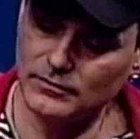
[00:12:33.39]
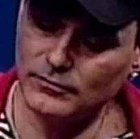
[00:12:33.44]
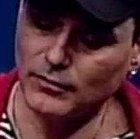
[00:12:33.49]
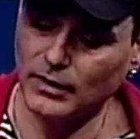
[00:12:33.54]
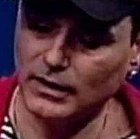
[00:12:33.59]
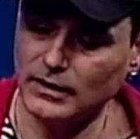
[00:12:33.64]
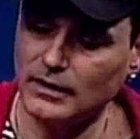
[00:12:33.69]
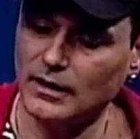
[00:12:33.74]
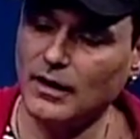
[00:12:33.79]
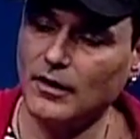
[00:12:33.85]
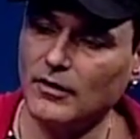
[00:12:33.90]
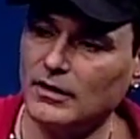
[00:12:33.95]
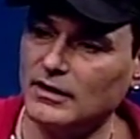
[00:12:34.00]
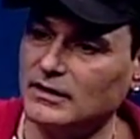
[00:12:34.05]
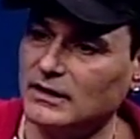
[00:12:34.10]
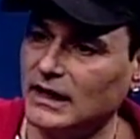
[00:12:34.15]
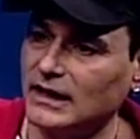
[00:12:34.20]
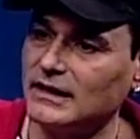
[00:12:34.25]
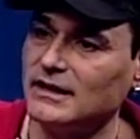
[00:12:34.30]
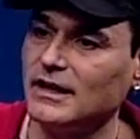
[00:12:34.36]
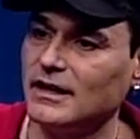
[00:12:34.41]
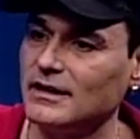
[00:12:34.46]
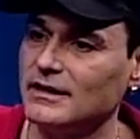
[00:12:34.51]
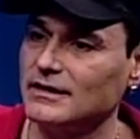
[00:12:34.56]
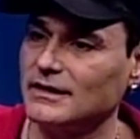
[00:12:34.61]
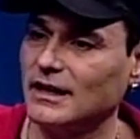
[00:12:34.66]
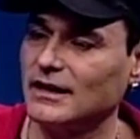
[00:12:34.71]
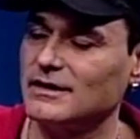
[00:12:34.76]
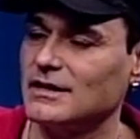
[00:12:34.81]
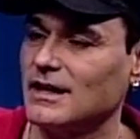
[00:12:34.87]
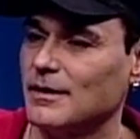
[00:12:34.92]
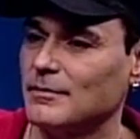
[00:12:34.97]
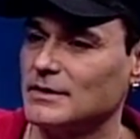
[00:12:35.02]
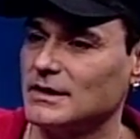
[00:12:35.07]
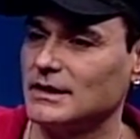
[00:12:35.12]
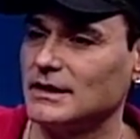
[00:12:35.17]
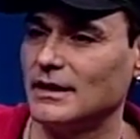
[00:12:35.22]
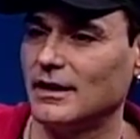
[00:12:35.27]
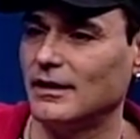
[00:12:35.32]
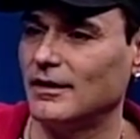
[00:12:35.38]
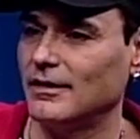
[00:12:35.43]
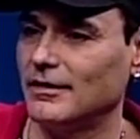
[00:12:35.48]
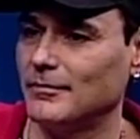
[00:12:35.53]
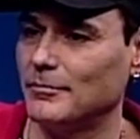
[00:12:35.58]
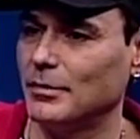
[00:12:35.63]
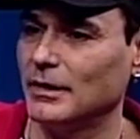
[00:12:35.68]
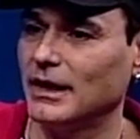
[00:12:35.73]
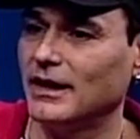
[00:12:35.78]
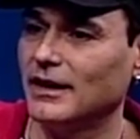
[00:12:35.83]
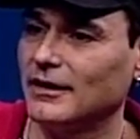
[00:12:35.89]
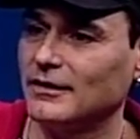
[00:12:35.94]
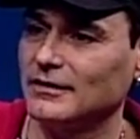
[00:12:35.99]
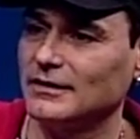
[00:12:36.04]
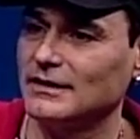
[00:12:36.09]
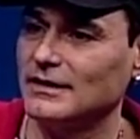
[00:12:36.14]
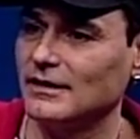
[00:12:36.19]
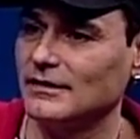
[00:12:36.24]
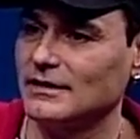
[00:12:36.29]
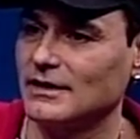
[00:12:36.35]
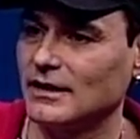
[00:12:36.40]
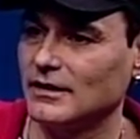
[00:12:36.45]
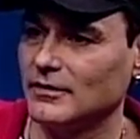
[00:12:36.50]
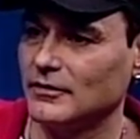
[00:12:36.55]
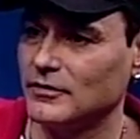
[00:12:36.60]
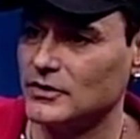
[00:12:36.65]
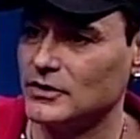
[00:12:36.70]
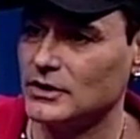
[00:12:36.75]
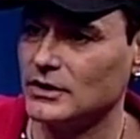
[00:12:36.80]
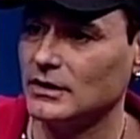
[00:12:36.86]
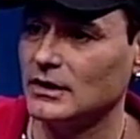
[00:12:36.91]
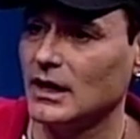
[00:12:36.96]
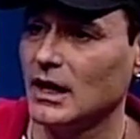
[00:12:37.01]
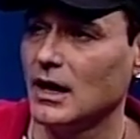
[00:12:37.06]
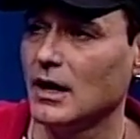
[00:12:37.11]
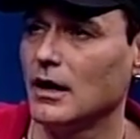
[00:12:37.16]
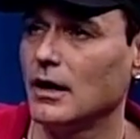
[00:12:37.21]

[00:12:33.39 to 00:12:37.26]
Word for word: right now 10 times a day playing on their television.